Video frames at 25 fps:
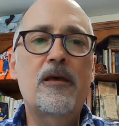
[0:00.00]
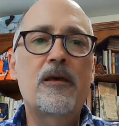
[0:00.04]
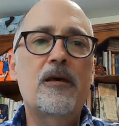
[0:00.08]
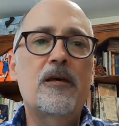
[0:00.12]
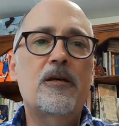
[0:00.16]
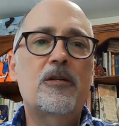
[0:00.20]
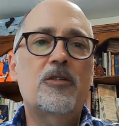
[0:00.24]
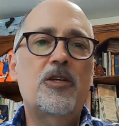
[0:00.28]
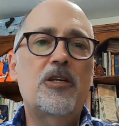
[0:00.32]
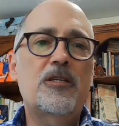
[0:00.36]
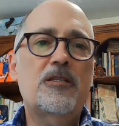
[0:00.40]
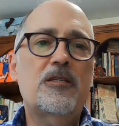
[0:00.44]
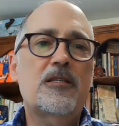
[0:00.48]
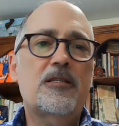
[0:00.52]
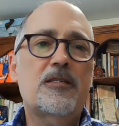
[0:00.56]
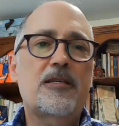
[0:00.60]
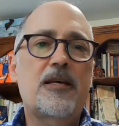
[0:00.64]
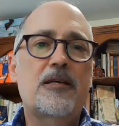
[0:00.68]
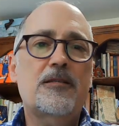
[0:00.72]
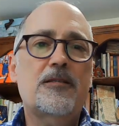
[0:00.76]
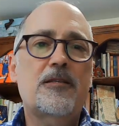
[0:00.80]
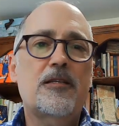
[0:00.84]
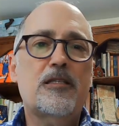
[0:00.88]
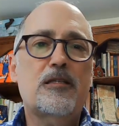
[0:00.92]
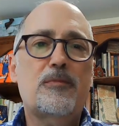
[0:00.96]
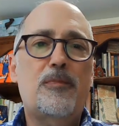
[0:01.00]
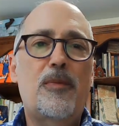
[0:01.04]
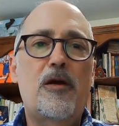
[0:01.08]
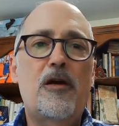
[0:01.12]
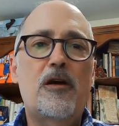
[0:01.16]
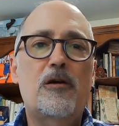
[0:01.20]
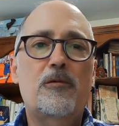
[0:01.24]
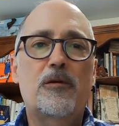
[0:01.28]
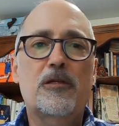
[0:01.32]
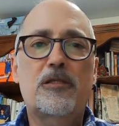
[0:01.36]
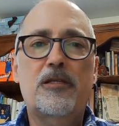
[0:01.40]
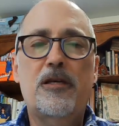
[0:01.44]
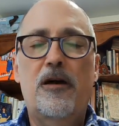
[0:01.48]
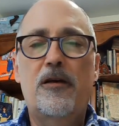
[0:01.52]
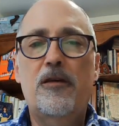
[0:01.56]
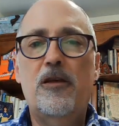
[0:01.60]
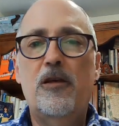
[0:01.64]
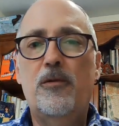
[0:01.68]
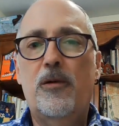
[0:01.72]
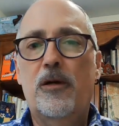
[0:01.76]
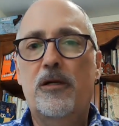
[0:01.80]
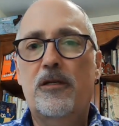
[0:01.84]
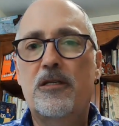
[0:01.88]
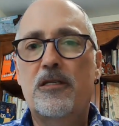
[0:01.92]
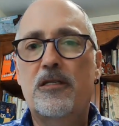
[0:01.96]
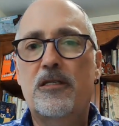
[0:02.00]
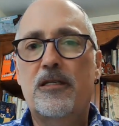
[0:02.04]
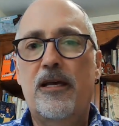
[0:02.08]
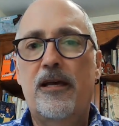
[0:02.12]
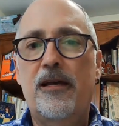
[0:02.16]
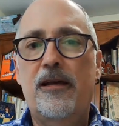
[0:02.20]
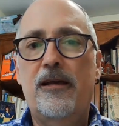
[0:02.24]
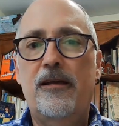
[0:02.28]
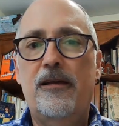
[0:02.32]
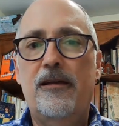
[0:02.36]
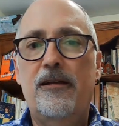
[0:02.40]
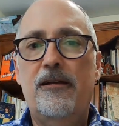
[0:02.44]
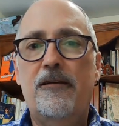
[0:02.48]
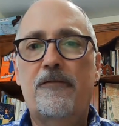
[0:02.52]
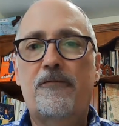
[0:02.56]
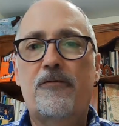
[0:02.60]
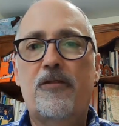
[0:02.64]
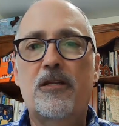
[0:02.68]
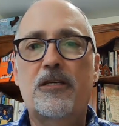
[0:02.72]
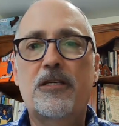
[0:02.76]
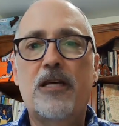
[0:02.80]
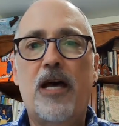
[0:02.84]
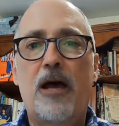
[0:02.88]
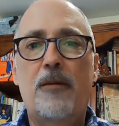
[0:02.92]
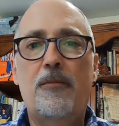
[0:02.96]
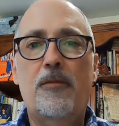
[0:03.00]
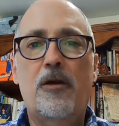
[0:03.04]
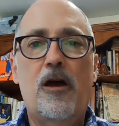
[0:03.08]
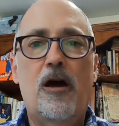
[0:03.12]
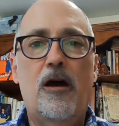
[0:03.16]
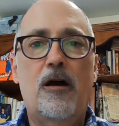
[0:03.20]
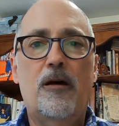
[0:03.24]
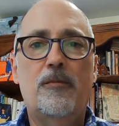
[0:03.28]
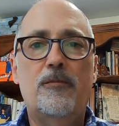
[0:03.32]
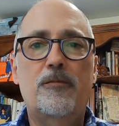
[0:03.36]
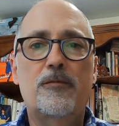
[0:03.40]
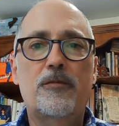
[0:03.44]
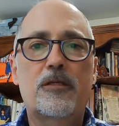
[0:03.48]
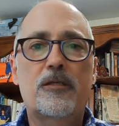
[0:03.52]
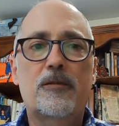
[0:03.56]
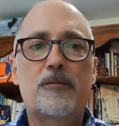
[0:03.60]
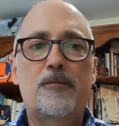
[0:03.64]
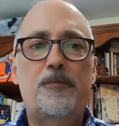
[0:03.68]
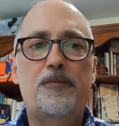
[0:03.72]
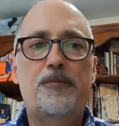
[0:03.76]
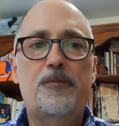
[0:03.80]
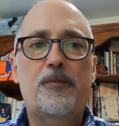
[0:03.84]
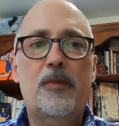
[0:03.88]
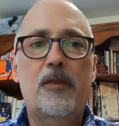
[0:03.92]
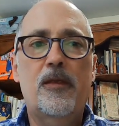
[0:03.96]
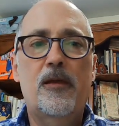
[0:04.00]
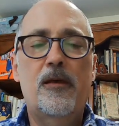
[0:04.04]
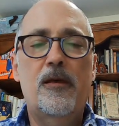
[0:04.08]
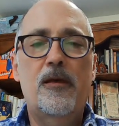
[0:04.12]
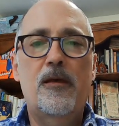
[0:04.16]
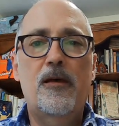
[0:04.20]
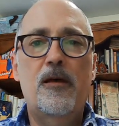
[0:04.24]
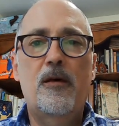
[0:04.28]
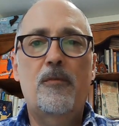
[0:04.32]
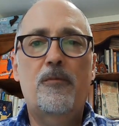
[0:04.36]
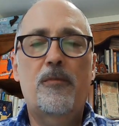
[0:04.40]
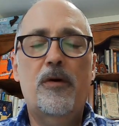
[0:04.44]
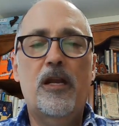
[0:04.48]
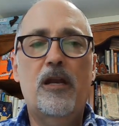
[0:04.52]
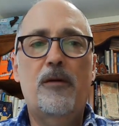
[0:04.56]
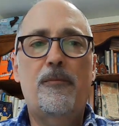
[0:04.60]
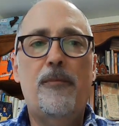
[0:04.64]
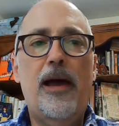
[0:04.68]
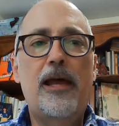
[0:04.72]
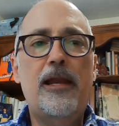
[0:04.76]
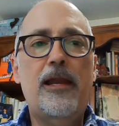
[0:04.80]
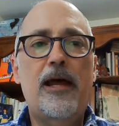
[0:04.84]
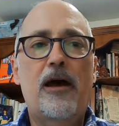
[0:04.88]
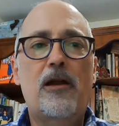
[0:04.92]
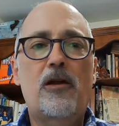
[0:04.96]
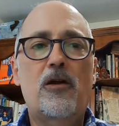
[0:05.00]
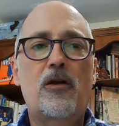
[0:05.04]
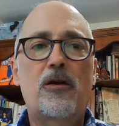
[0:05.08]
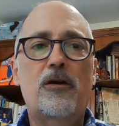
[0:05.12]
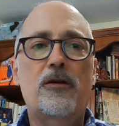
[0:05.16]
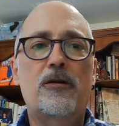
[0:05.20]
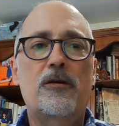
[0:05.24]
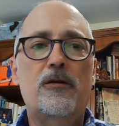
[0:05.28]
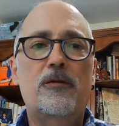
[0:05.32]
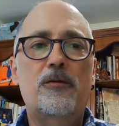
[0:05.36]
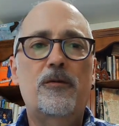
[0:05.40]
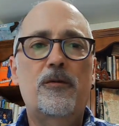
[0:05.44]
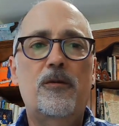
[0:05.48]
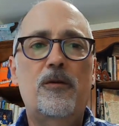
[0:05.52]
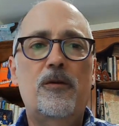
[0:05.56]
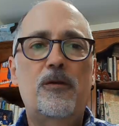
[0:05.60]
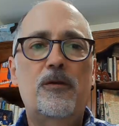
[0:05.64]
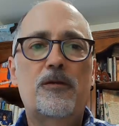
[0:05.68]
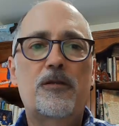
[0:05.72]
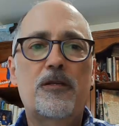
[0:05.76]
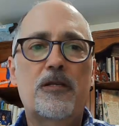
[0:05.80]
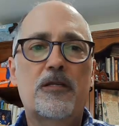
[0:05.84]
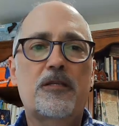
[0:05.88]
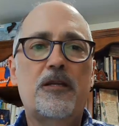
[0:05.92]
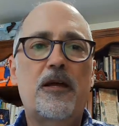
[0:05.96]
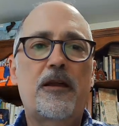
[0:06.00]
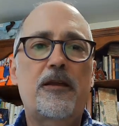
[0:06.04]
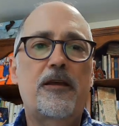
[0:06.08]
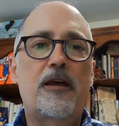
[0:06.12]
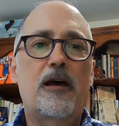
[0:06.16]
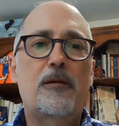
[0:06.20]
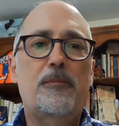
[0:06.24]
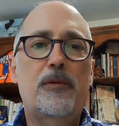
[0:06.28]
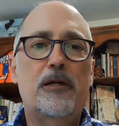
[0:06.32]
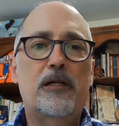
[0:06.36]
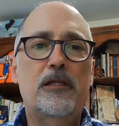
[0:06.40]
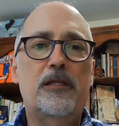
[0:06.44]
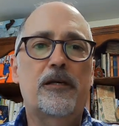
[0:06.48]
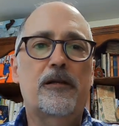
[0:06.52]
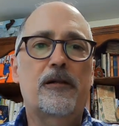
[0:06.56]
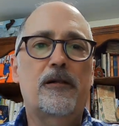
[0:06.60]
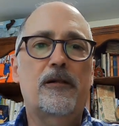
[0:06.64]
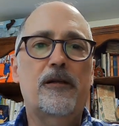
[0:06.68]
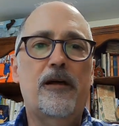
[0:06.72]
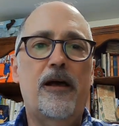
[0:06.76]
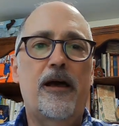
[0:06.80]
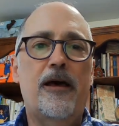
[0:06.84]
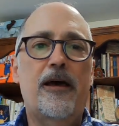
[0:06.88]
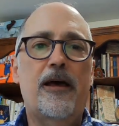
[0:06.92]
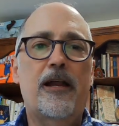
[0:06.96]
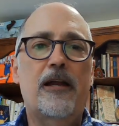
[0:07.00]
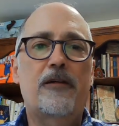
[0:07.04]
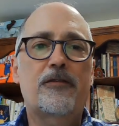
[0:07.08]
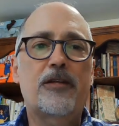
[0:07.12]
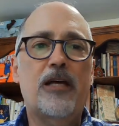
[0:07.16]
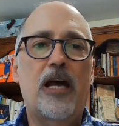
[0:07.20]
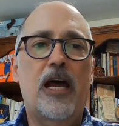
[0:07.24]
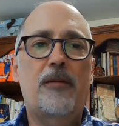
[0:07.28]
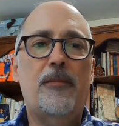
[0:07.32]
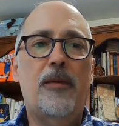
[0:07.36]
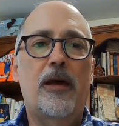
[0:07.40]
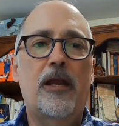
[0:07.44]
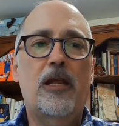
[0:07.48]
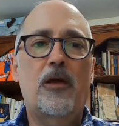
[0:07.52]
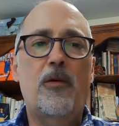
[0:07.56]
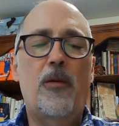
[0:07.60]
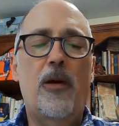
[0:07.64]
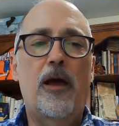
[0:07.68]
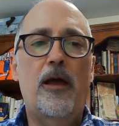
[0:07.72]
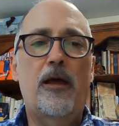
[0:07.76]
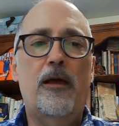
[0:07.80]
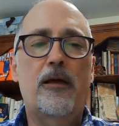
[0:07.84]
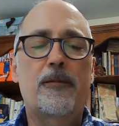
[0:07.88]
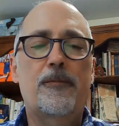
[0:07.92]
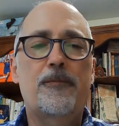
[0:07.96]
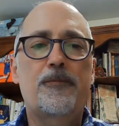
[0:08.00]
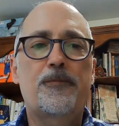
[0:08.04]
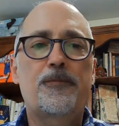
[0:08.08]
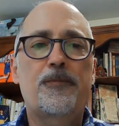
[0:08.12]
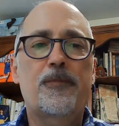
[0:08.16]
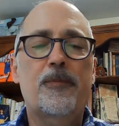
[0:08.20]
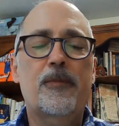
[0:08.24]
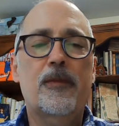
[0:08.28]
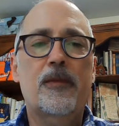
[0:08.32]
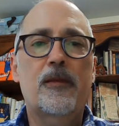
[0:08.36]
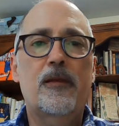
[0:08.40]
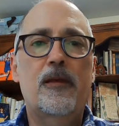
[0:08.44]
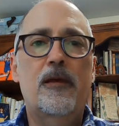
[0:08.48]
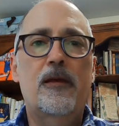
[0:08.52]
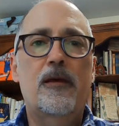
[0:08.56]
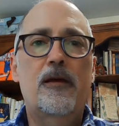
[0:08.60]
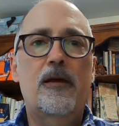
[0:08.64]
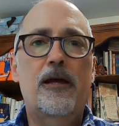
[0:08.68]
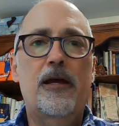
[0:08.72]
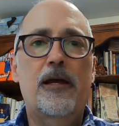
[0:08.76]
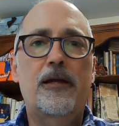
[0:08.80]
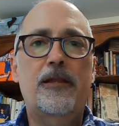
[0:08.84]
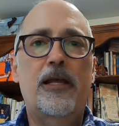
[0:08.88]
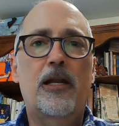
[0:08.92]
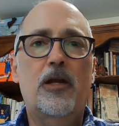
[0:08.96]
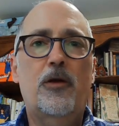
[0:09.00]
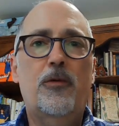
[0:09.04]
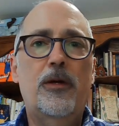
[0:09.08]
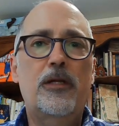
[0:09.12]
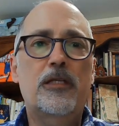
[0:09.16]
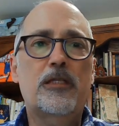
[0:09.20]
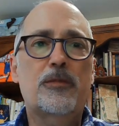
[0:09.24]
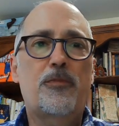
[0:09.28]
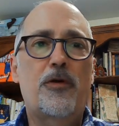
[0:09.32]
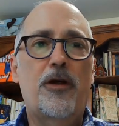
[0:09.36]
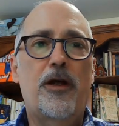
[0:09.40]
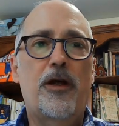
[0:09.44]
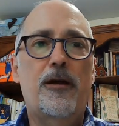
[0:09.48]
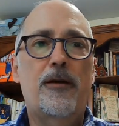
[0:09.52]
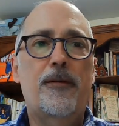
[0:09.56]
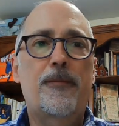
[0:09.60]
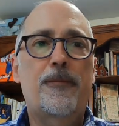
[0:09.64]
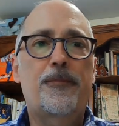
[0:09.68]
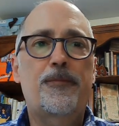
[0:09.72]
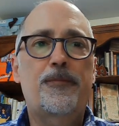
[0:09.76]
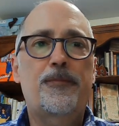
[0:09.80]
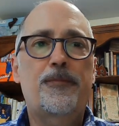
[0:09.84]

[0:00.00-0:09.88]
Jesus says the Spirit will tell you what to say if the time comes, but it might not hurt to study up a little ahead of time anyway. And then Quinn's prayer.